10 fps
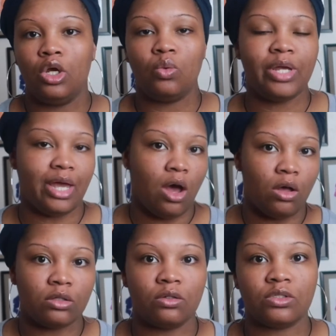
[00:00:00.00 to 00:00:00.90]
We had
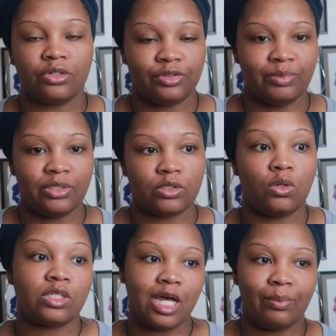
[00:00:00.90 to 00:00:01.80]
all those other bills
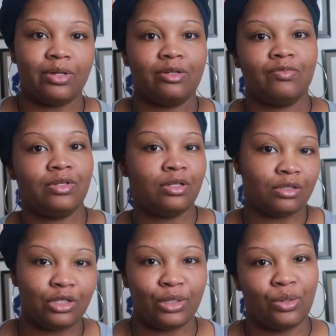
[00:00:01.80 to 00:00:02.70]
on top of
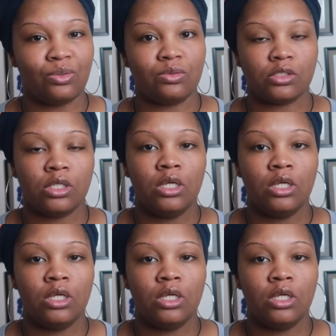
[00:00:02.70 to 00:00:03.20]
the loans,